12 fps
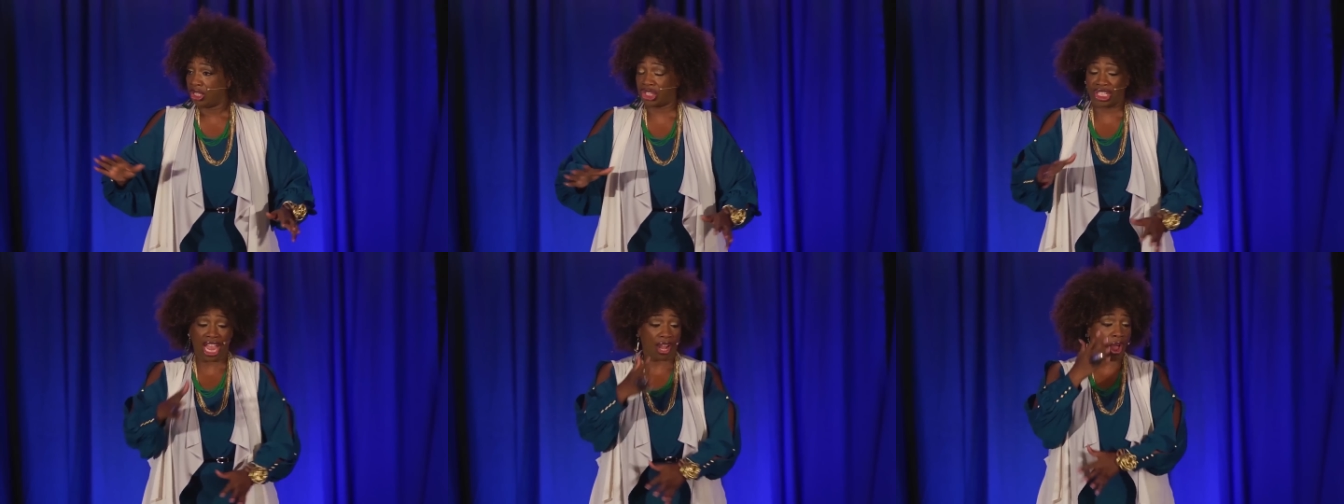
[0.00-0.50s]

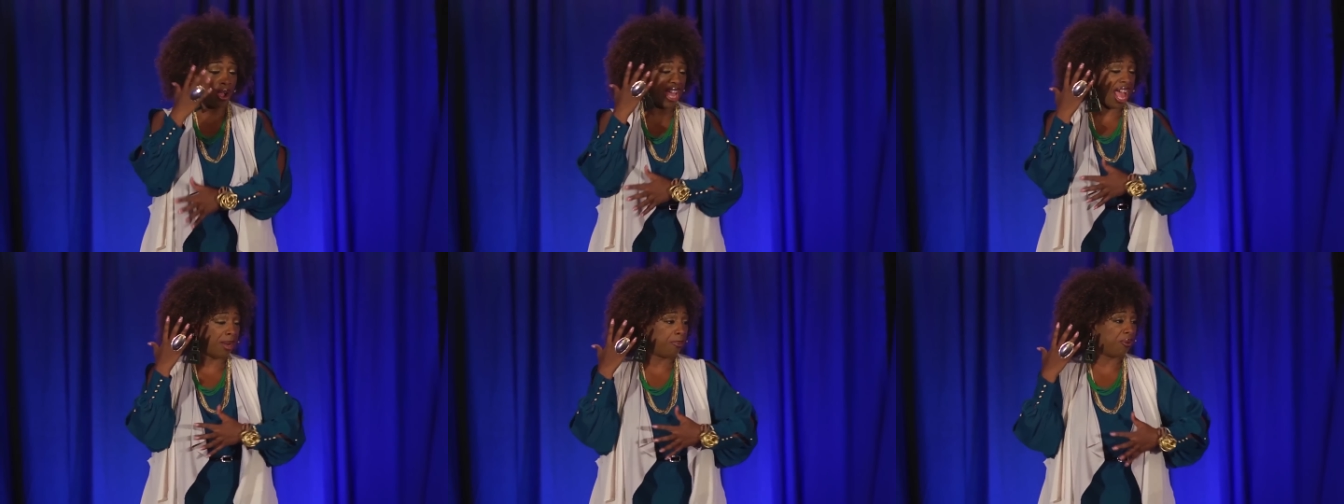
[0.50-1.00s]
She got all
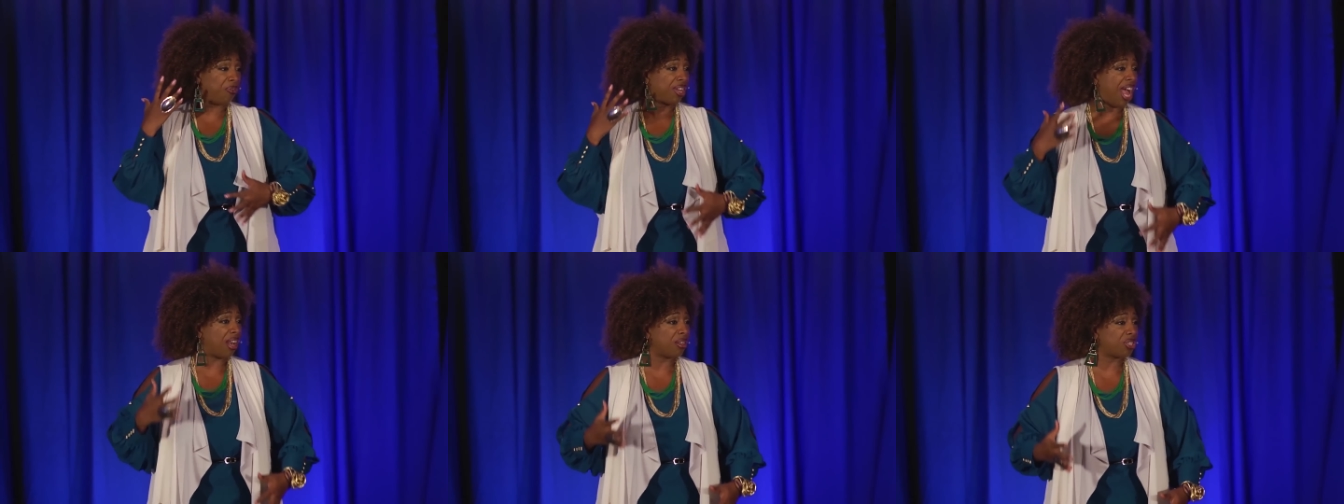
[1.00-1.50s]
kind of beautiful
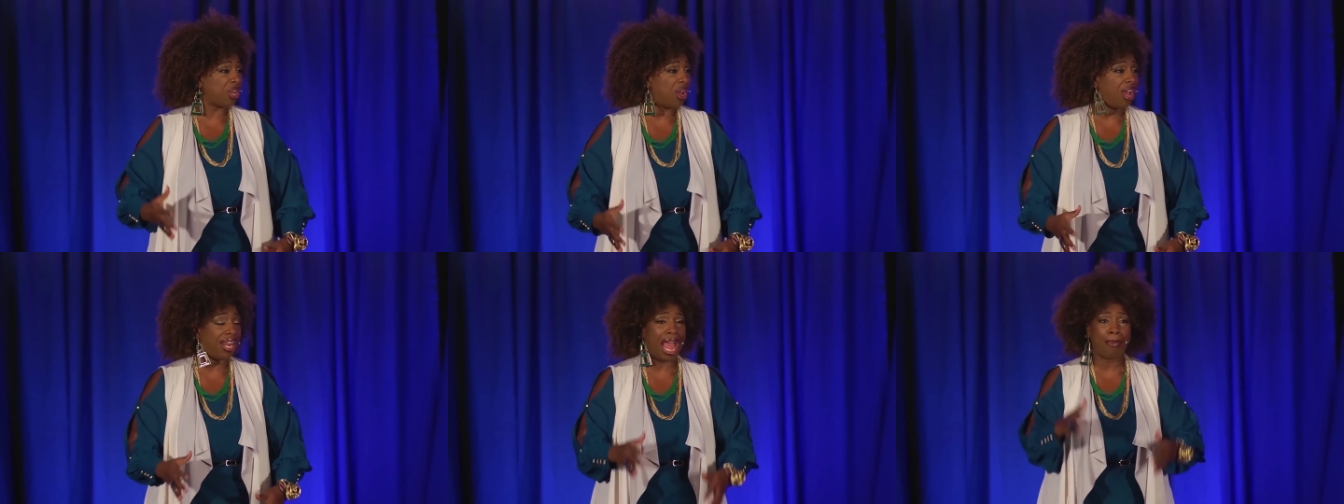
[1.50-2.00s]
colors on.